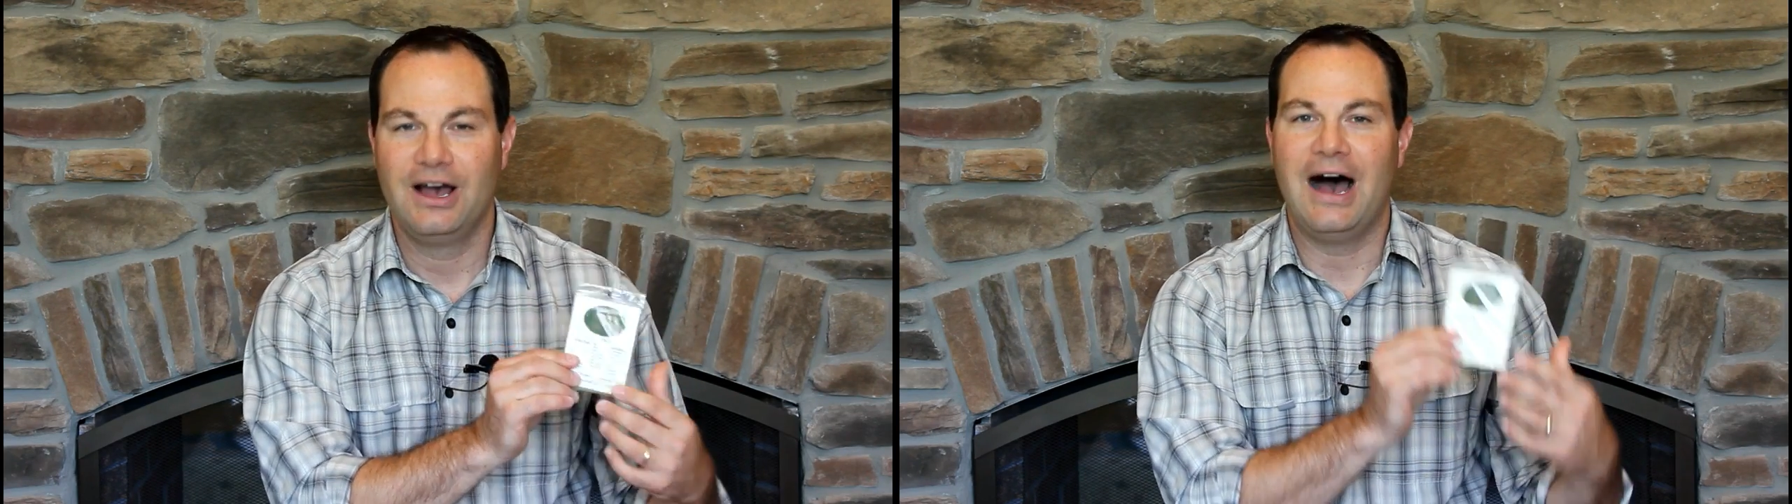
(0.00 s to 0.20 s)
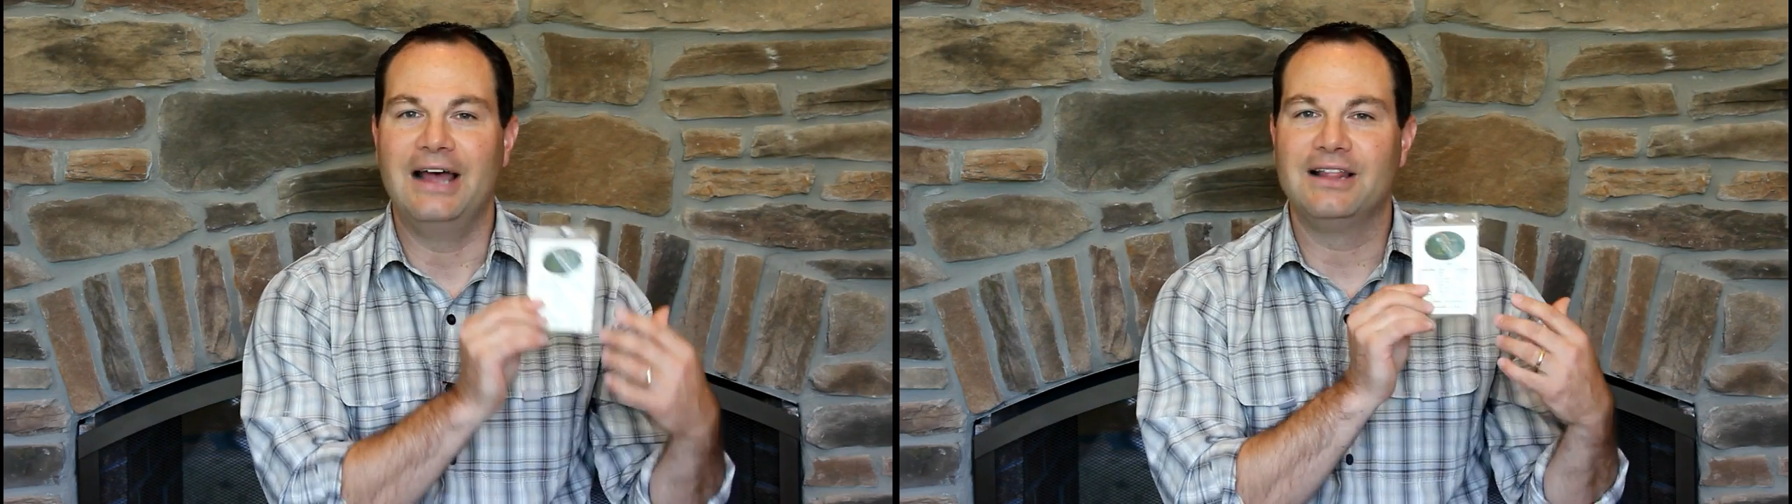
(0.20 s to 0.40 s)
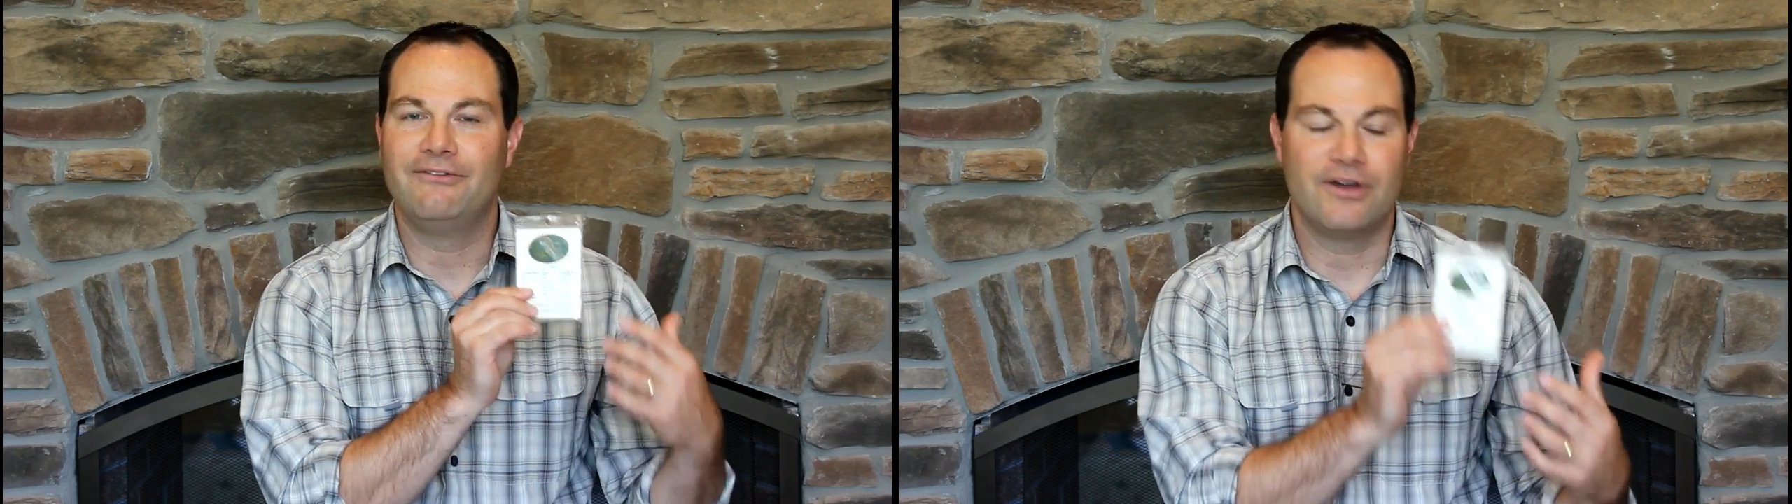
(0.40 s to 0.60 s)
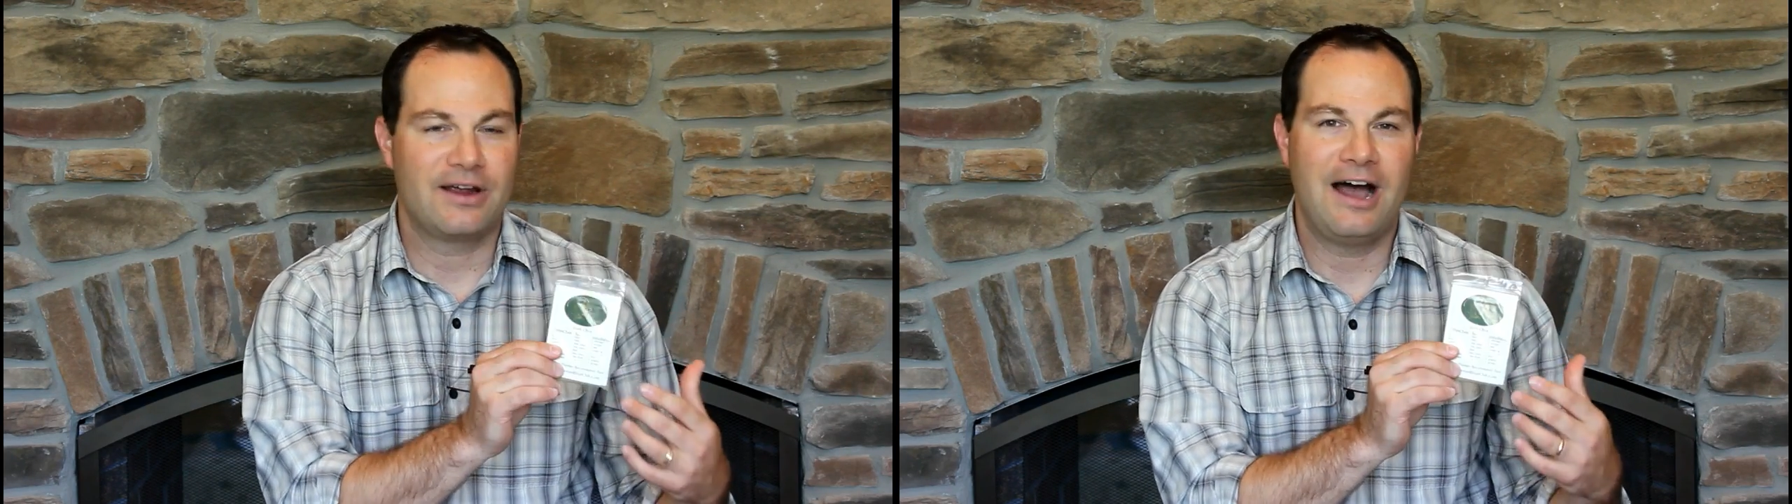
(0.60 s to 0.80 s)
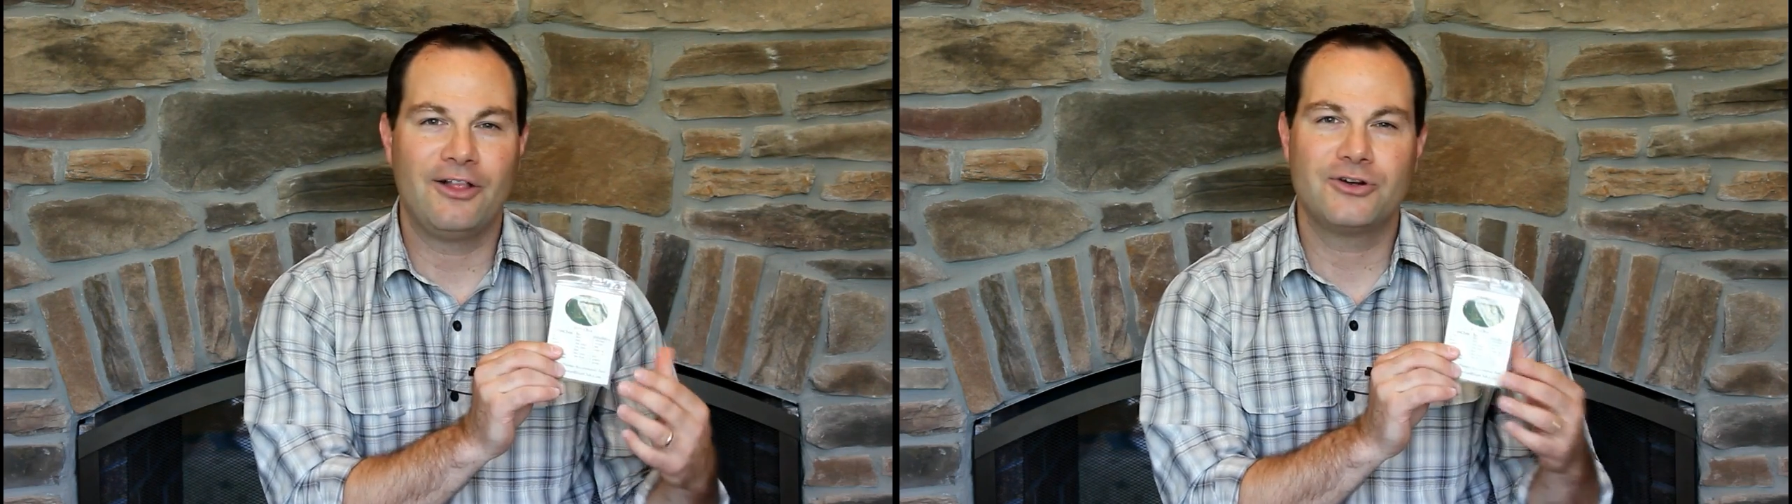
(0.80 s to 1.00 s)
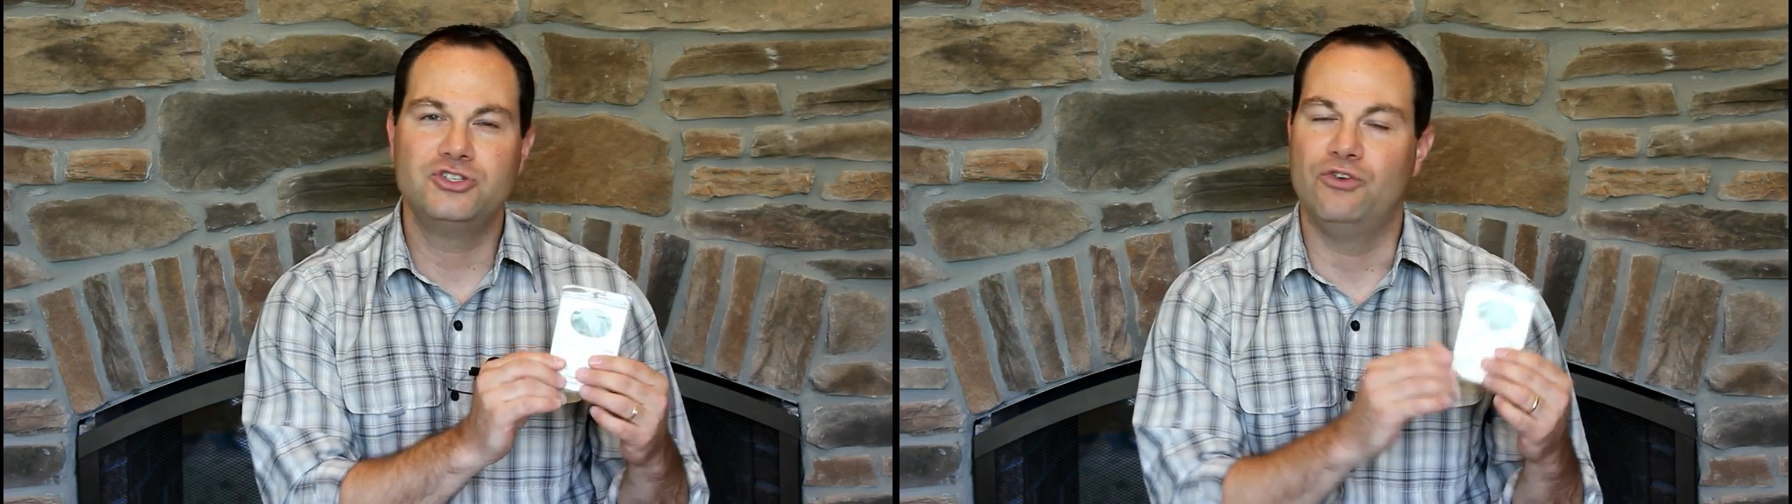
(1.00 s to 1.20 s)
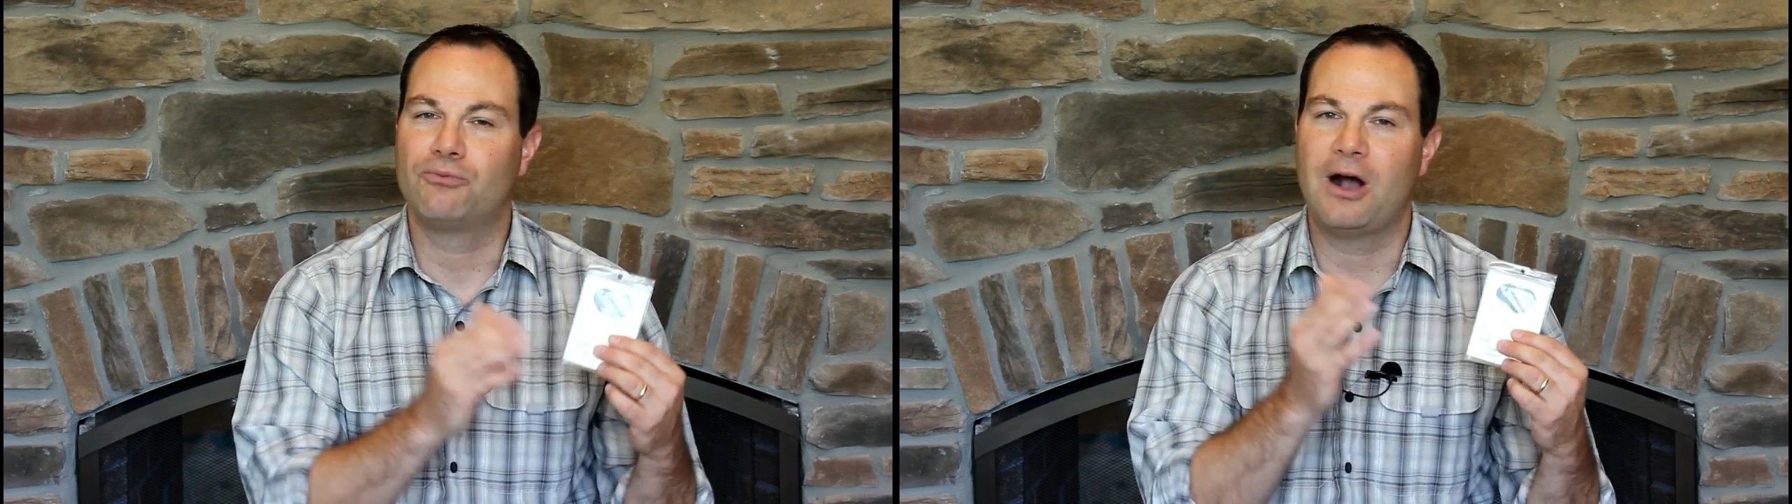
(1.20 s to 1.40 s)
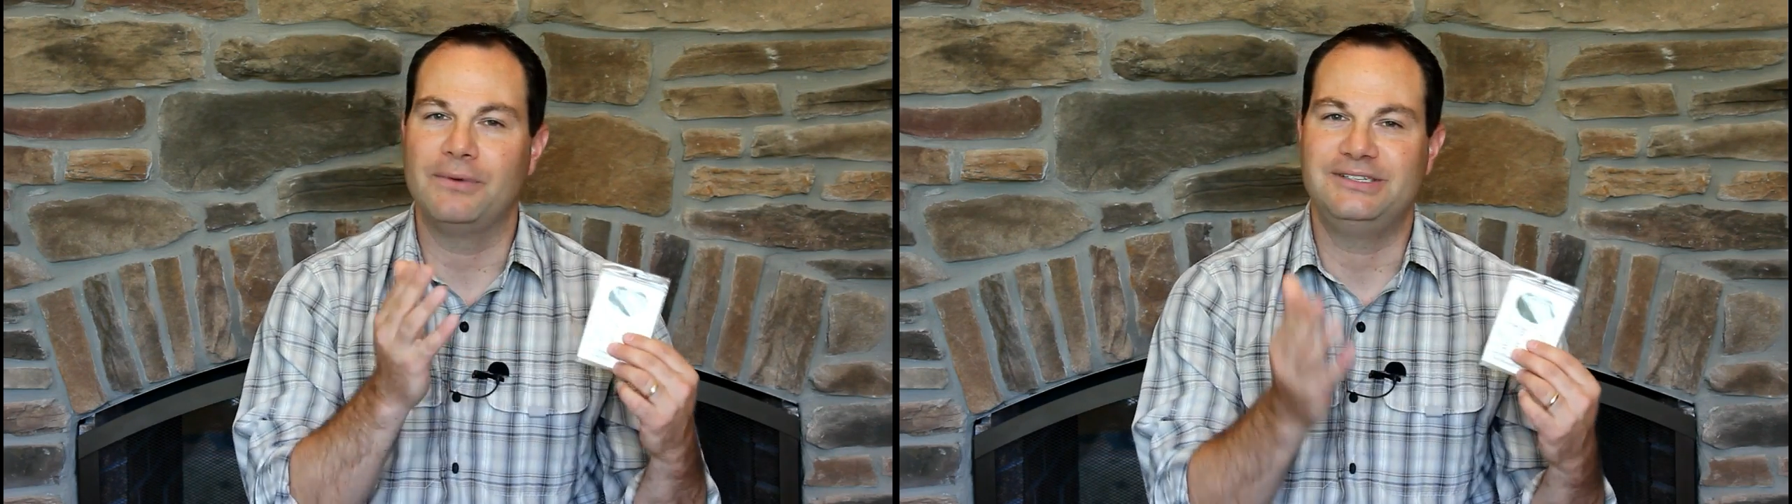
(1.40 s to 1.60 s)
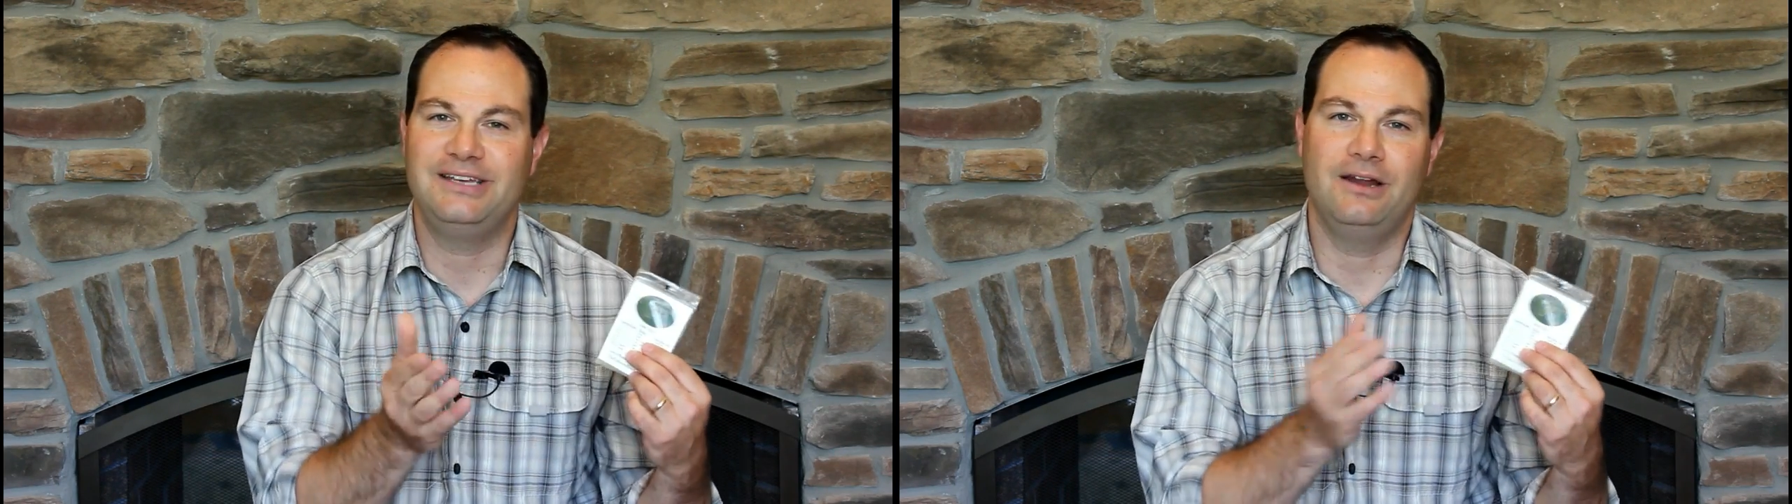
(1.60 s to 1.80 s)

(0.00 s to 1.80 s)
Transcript: I love their colors. You've probably seen